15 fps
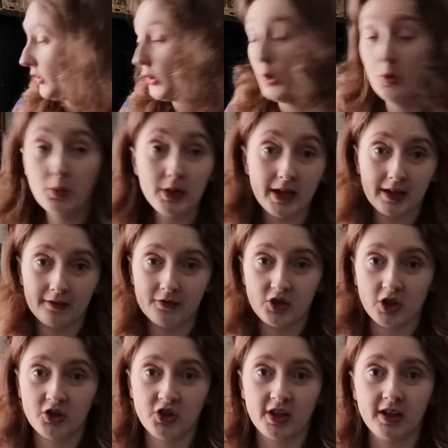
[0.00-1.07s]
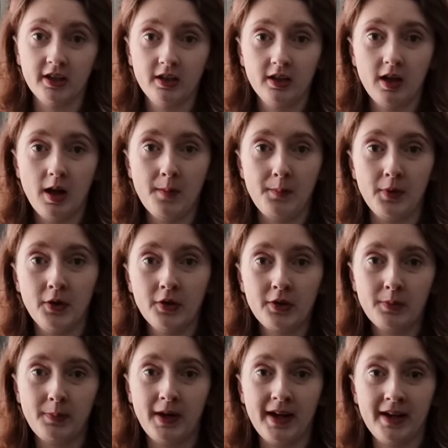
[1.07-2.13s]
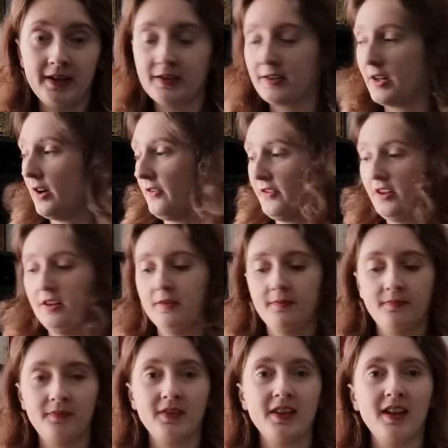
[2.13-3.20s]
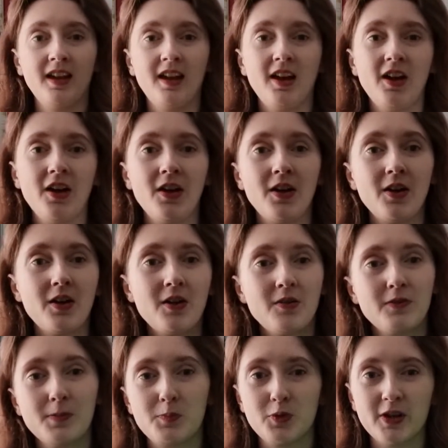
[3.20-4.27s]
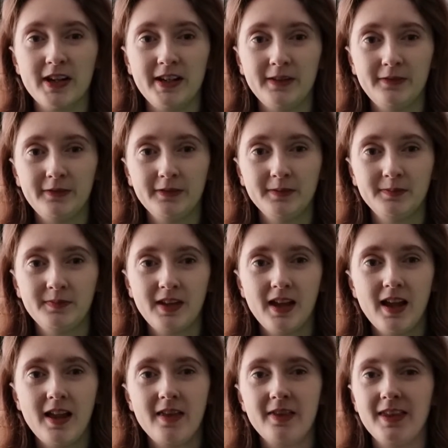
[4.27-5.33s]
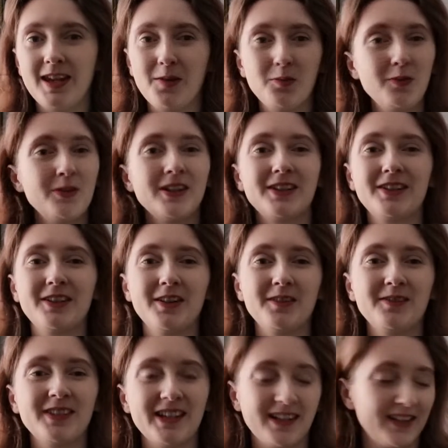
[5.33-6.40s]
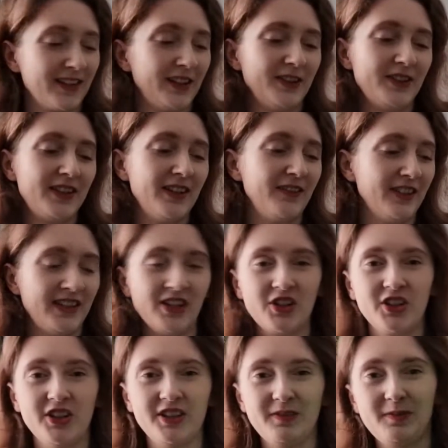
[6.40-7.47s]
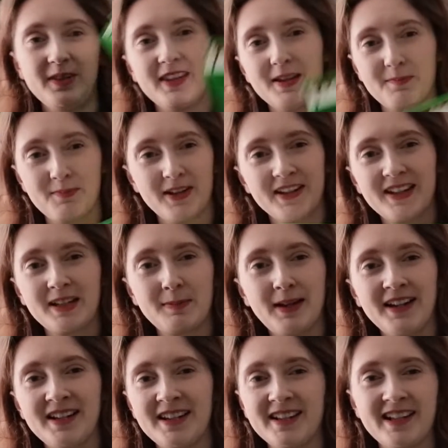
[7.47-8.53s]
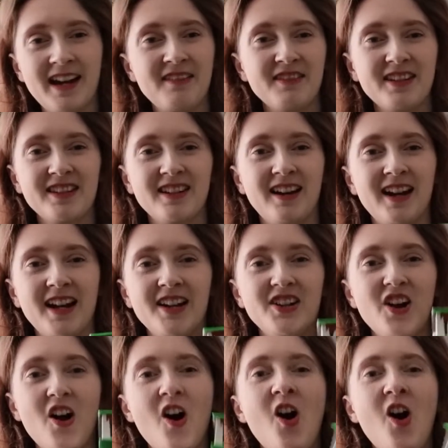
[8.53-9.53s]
Talking of judging a book by its cover, Reprieve, the Waterstones exclusive edition with the blood splatters down the side.